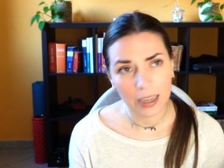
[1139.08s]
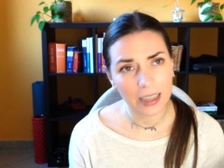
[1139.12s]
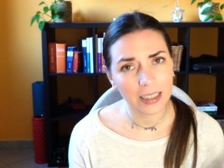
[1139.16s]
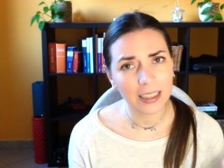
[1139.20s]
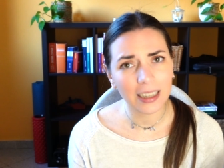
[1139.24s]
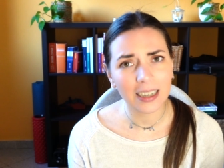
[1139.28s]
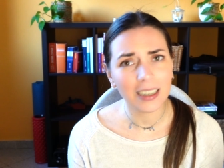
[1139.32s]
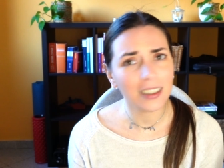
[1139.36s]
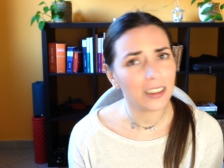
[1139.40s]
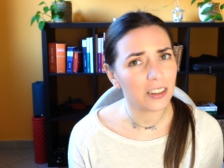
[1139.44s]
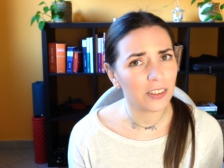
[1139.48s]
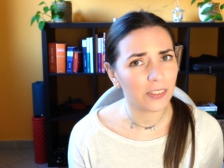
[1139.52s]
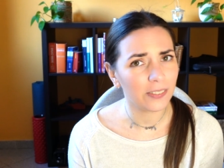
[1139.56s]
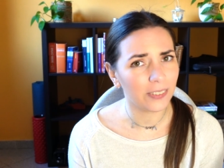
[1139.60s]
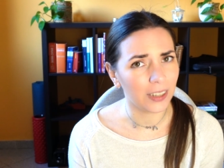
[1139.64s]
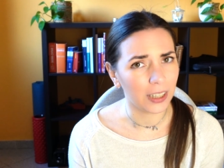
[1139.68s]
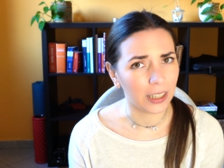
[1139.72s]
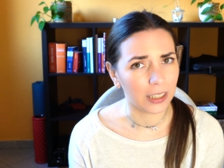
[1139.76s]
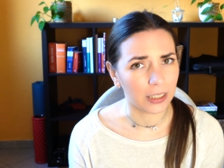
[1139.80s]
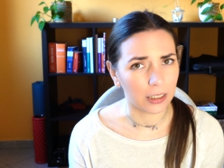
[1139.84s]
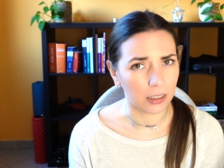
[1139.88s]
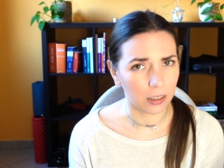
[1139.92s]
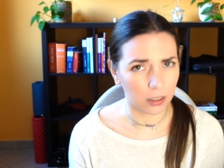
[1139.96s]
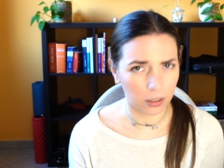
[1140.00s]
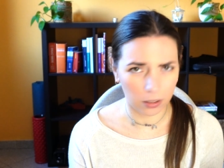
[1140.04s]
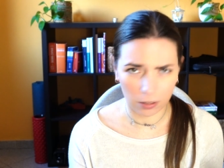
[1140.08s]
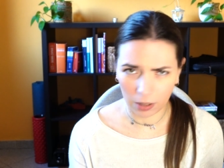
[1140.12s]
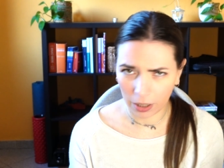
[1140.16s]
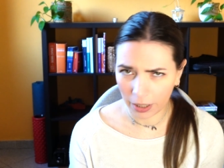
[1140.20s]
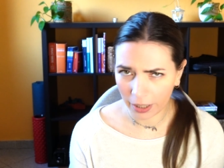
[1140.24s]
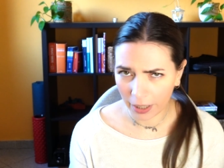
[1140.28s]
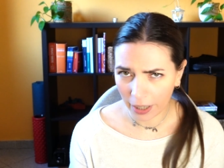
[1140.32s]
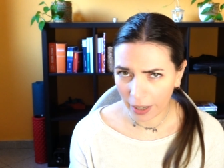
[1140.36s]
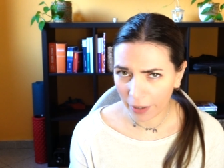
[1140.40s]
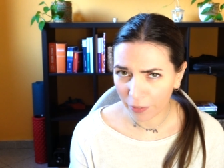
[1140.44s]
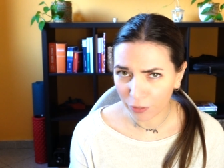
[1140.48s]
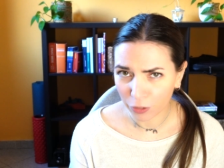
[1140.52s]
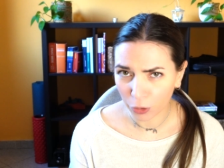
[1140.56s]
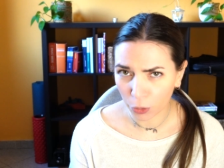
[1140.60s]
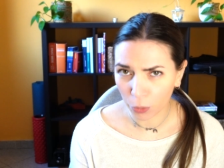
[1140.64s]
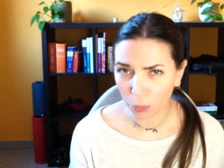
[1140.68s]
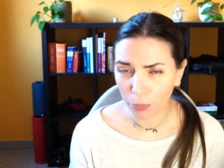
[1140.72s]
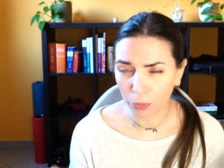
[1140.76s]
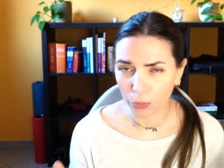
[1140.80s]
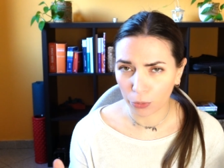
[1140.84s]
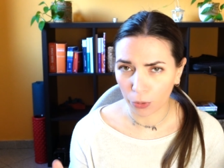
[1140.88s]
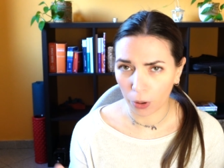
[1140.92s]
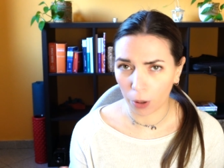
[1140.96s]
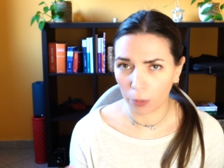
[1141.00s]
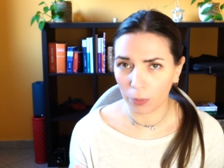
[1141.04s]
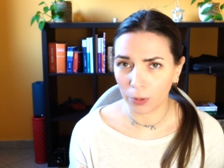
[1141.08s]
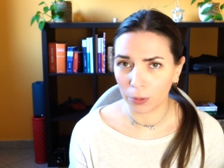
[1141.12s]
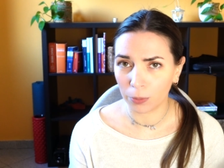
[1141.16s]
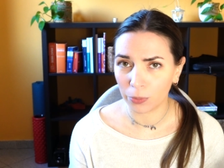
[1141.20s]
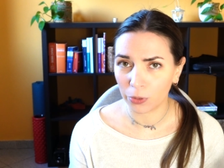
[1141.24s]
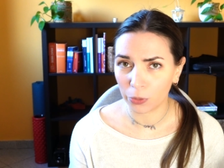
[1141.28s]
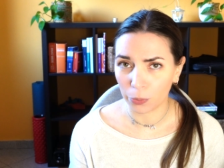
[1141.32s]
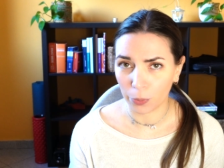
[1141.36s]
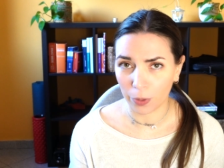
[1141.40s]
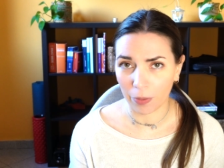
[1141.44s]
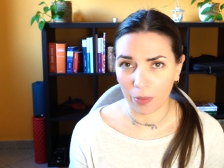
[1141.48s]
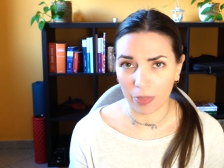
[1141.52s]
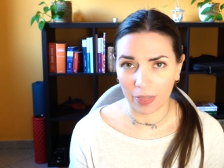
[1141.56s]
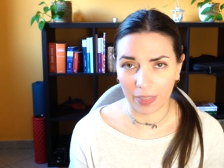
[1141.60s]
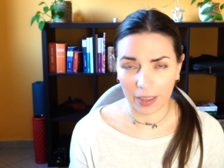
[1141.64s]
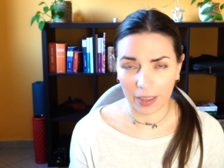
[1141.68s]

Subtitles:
and that is fine. I have no problems with